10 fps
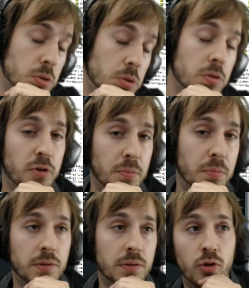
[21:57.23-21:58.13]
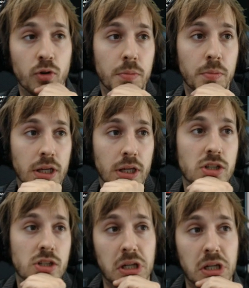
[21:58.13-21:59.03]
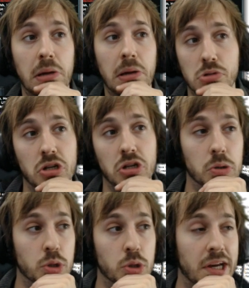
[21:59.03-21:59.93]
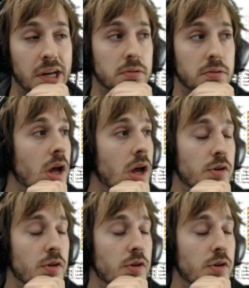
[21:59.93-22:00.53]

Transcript: cool for make for making some games, so you can